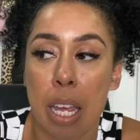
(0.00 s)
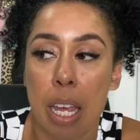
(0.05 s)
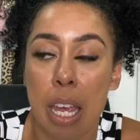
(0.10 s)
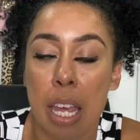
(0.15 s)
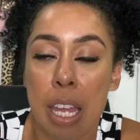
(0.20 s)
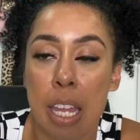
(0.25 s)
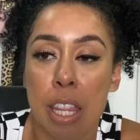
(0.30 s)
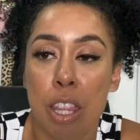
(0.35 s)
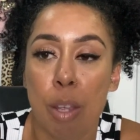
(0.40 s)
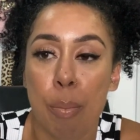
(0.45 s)

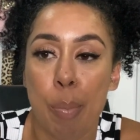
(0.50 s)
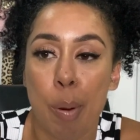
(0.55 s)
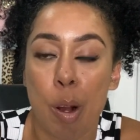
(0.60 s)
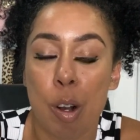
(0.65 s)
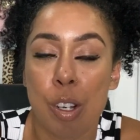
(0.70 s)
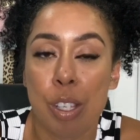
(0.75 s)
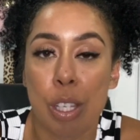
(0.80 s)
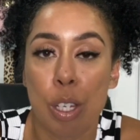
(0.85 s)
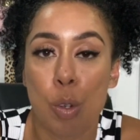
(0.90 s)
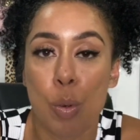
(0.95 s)
in the
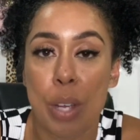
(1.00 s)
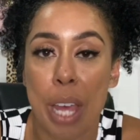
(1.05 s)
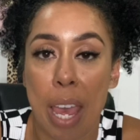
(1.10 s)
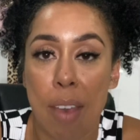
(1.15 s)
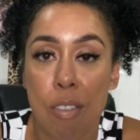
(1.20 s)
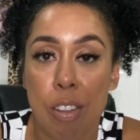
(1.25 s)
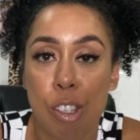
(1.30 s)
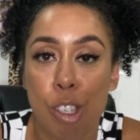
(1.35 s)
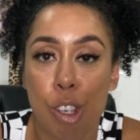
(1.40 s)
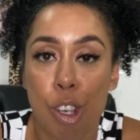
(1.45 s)
person who
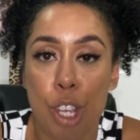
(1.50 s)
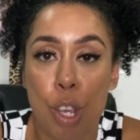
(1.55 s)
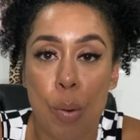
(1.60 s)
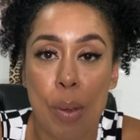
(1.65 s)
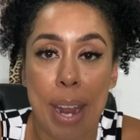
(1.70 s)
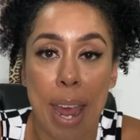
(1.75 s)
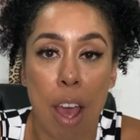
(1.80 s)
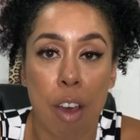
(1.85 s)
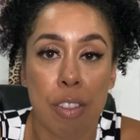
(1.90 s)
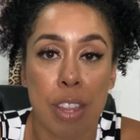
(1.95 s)
gave it to you
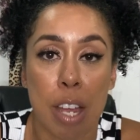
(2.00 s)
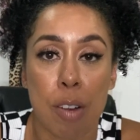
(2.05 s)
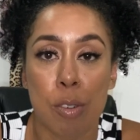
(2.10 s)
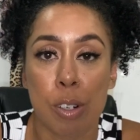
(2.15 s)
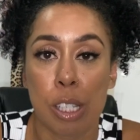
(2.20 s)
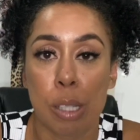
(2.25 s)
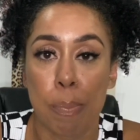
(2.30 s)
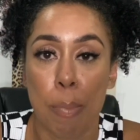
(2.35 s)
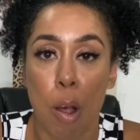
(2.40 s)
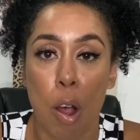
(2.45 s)
and how they
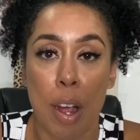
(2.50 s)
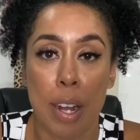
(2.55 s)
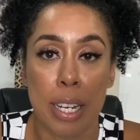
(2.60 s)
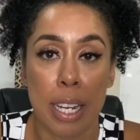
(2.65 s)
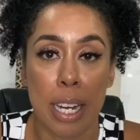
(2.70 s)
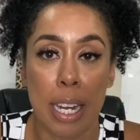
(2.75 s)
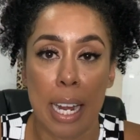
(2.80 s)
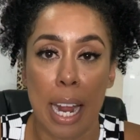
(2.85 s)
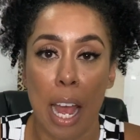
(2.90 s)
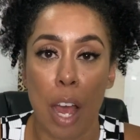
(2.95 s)

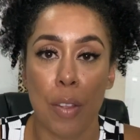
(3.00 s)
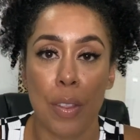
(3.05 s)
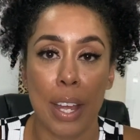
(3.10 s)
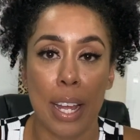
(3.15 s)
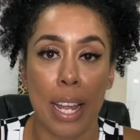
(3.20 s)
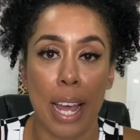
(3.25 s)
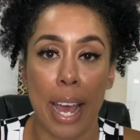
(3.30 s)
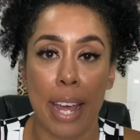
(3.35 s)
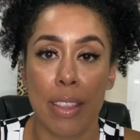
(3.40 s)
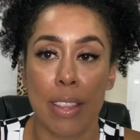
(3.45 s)
responded and how
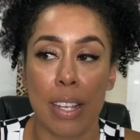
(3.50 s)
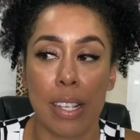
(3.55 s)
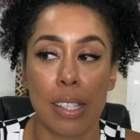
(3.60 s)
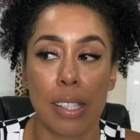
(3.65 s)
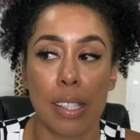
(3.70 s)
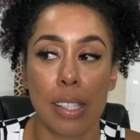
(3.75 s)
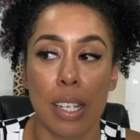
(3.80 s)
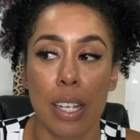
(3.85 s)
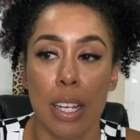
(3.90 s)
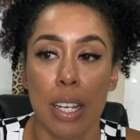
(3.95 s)
they had
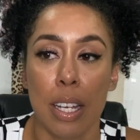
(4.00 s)
this,